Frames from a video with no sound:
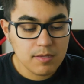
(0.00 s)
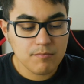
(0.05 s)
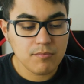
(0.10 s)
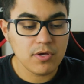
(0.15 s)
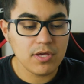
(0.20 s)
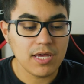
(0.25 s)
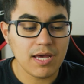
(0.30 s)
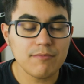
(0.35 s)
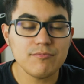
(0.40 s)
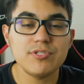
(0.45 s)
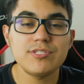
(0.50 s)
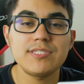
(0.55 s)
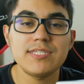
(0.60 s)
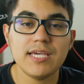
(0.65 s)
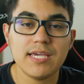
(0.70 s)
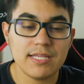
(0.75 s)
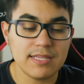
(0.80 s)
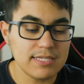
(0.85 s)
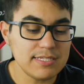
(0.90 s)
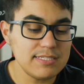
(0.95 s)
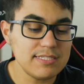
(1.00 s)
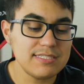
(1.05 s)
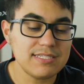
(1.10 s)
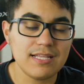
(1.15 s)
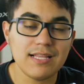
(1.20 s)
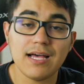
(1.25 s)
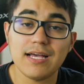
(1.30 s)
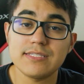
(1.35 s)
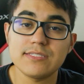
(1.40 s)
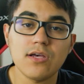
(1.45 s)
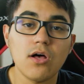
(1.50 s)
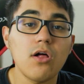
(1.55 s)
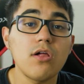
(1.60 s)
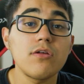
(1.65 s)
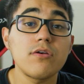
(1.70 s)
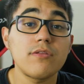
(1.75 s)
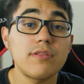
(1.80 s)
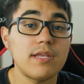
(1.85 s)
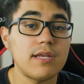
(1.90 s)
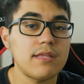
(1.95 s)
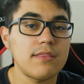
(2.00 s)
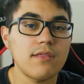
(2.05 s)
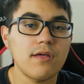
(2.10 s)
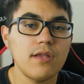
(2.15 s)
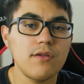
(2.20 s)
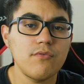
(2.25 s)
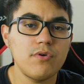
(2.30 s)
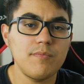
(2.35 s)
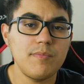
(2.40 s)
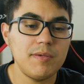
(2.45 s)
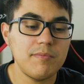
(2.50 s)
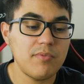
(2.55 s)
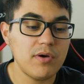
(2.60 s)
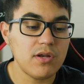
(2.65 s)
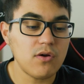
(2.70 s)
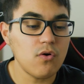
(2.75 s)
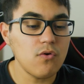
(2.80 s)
But I'm just saying, this is a lot taller than I thought it would be, but